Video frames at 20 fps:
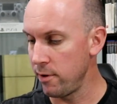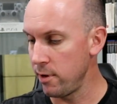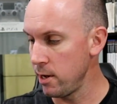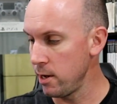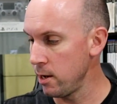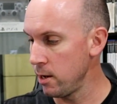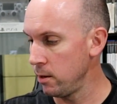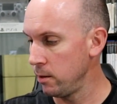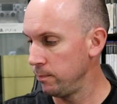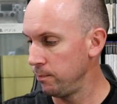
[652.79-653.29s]

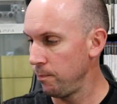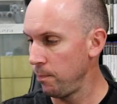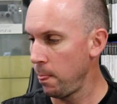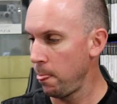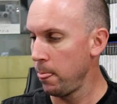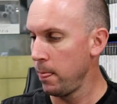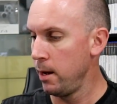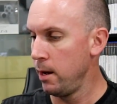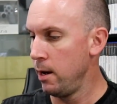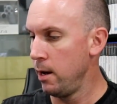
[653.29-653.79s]
here,
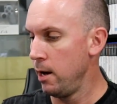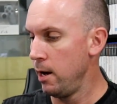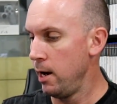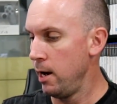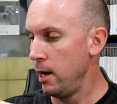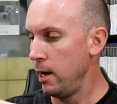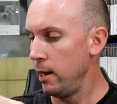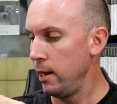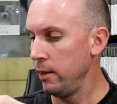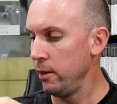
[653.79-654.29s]

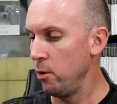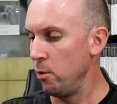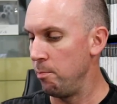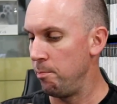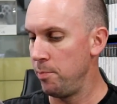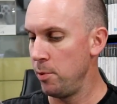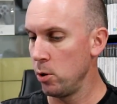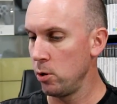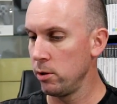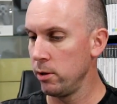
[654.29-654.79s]
a little
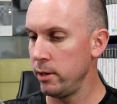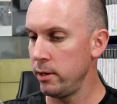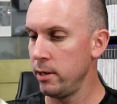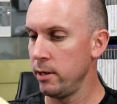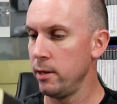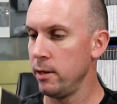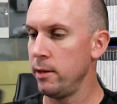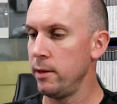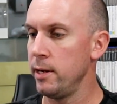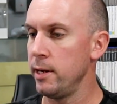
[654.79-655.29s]
booklet
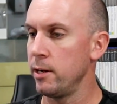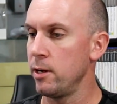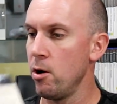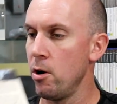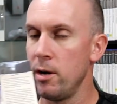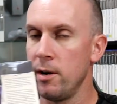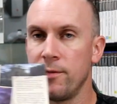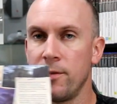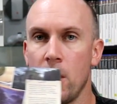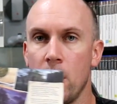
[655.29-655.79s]
that
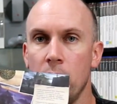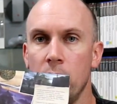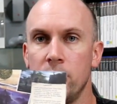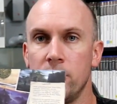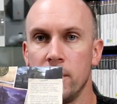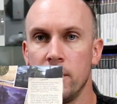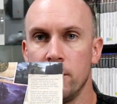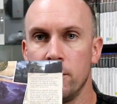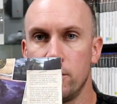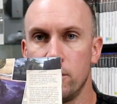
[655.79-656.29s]
kind of
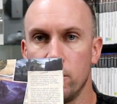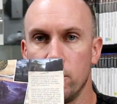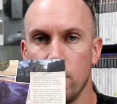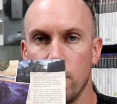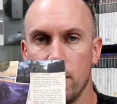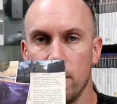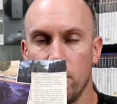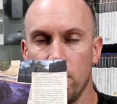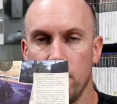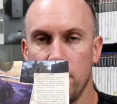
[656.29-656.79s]
goes into
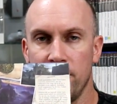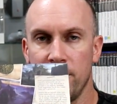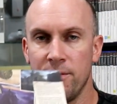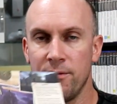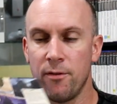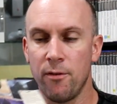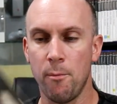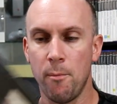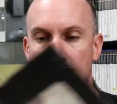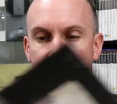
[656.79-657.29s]
a little bit of
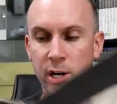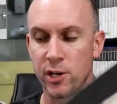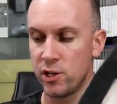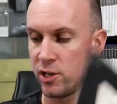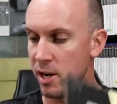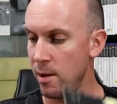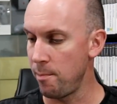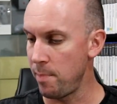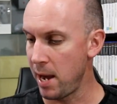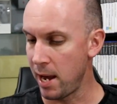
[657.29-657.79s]

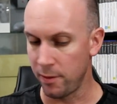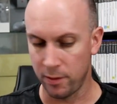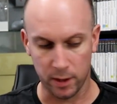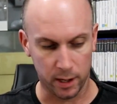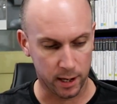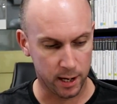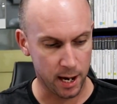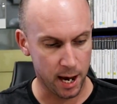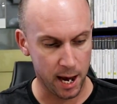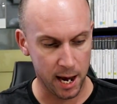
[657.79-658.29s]
information about the
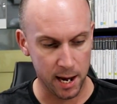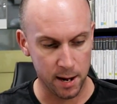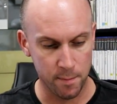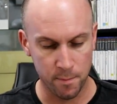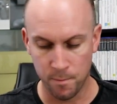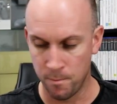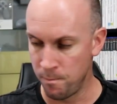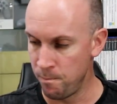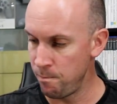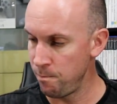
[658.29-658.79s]

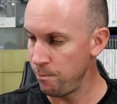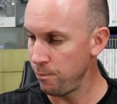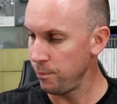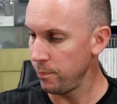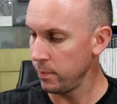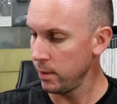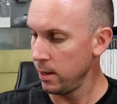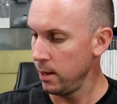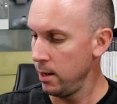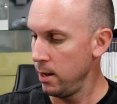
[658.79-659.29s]
game.
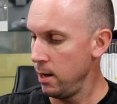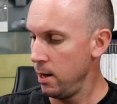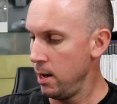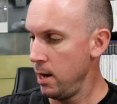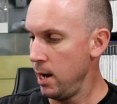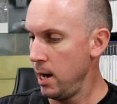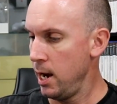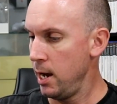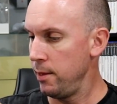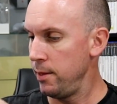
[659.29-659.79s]

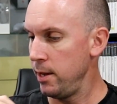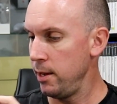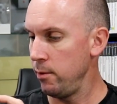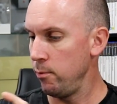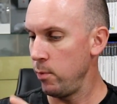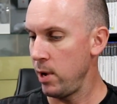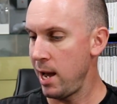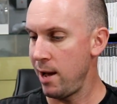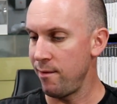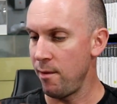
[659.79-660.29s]

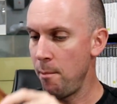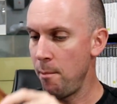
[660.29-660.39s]
Then we have a